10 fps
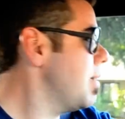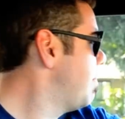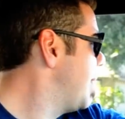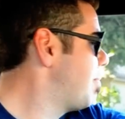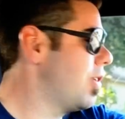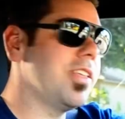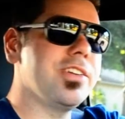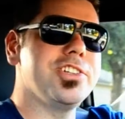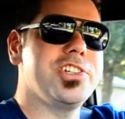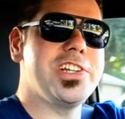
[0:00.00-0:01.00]
my
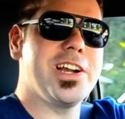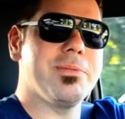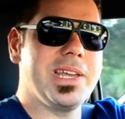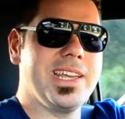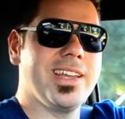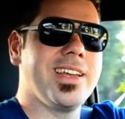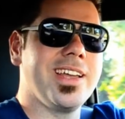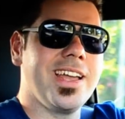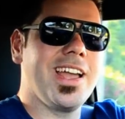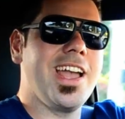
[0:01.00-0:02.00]
brother Jeremy,
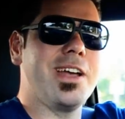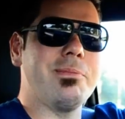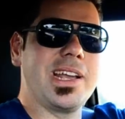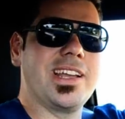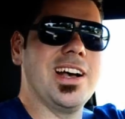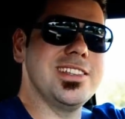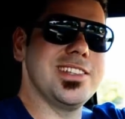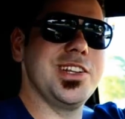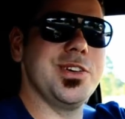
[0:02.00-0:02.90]
and my cousin,